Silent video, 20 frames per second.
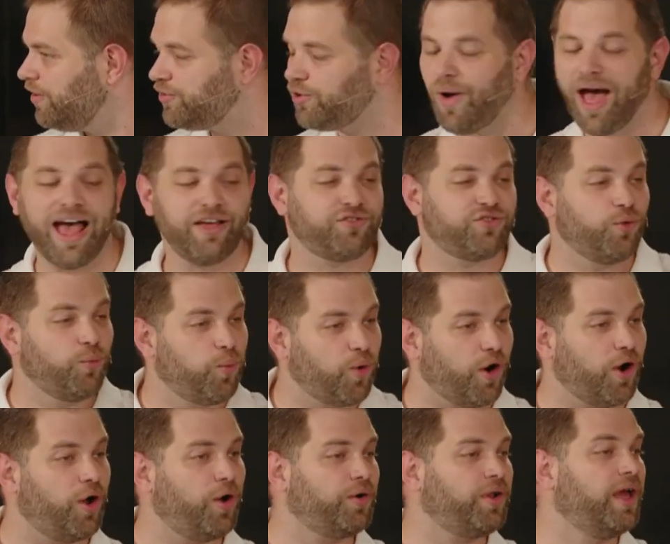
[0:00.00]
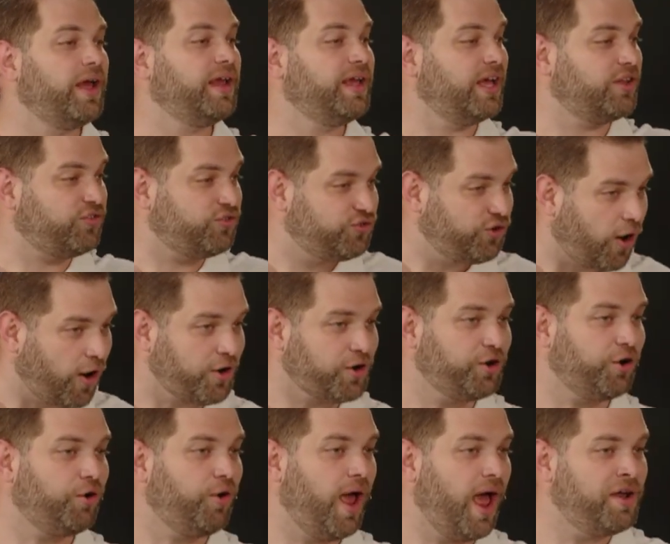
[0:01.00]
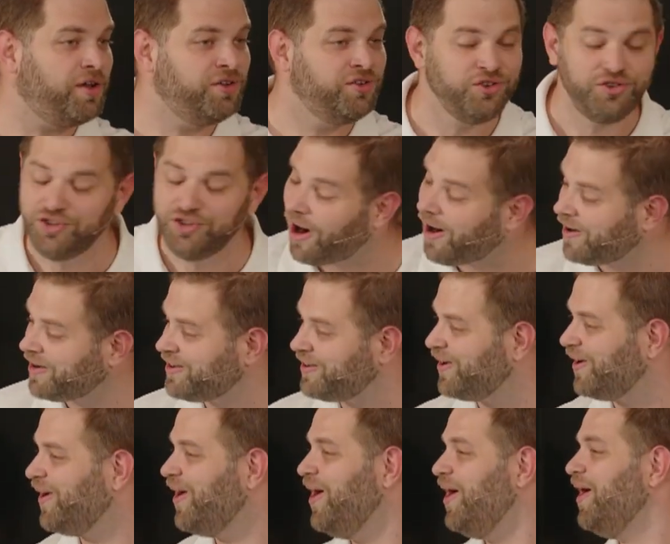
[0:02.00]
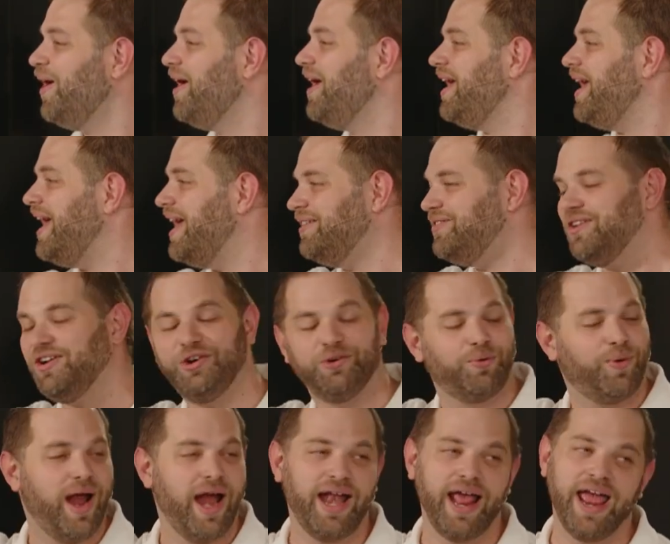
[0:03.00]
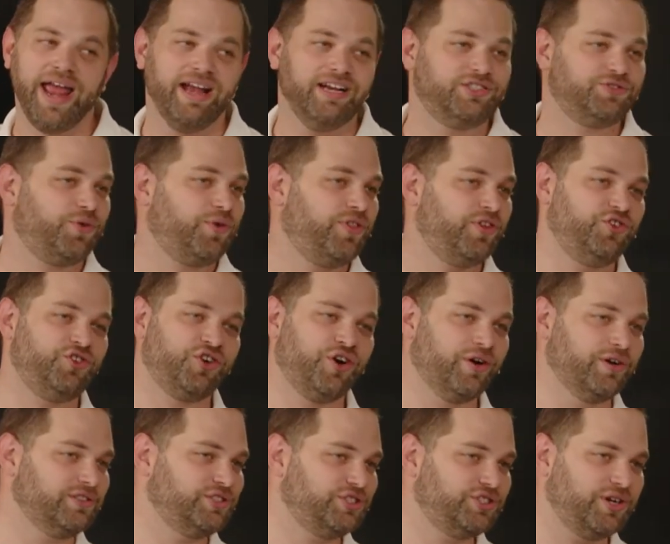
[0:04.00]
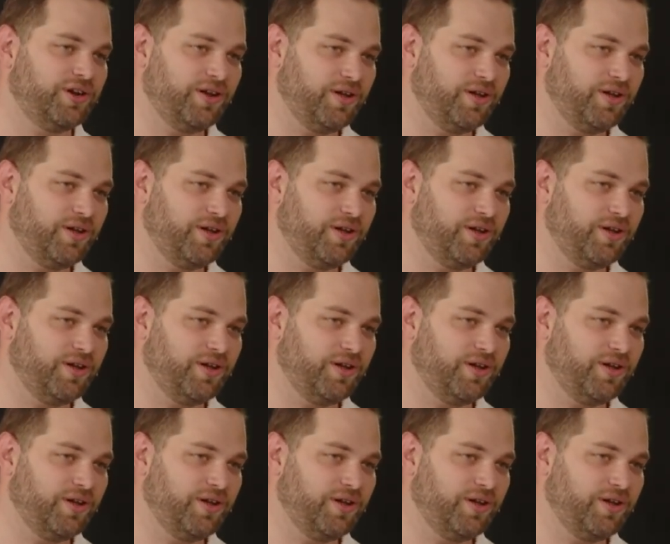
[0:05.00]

so as the world gets darker and darker it's a great age for the church